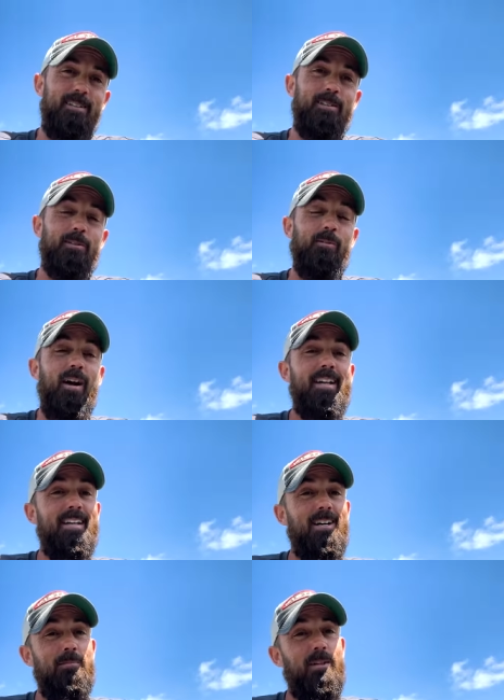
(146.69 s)
So right
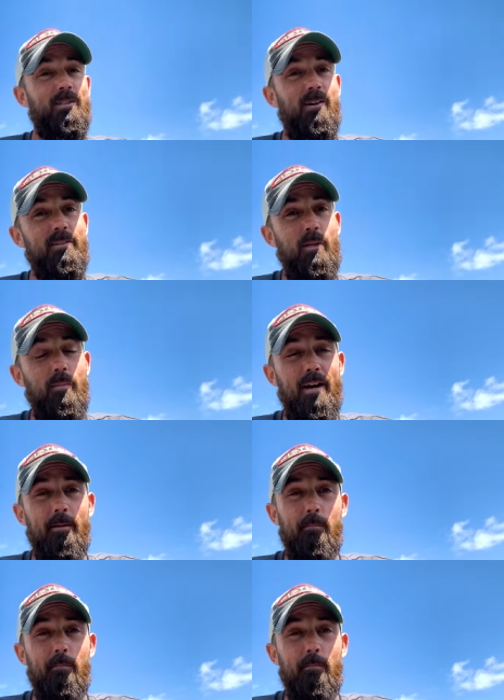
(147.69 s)
now I'm gonna talk to you about a